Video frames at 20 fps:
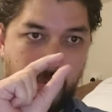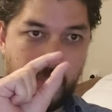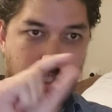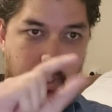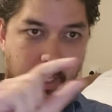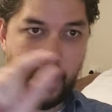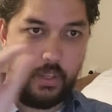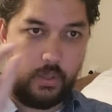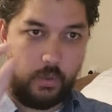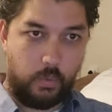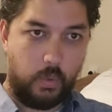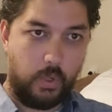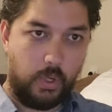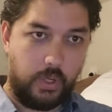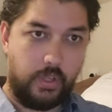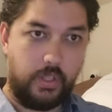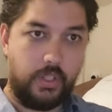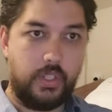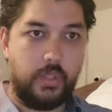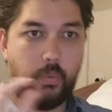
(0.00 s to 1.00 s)
say the
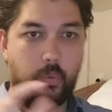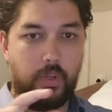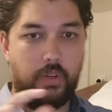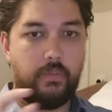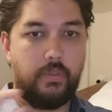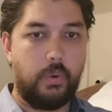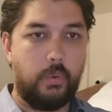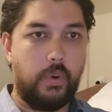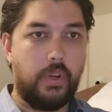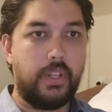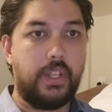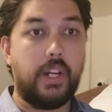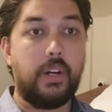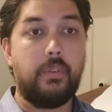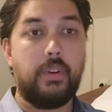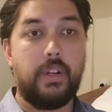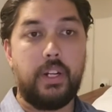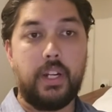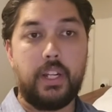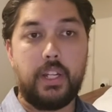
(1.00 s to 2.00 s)
words word for word that are
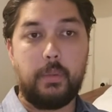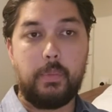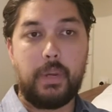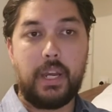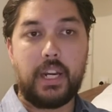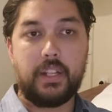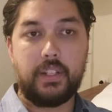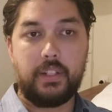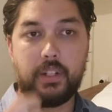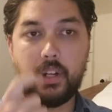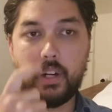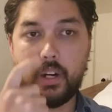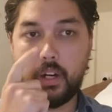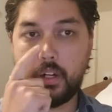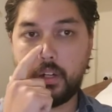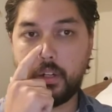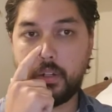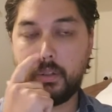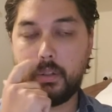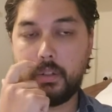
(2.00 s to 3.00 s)
written on the back of the
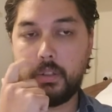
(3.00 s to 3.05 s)
card.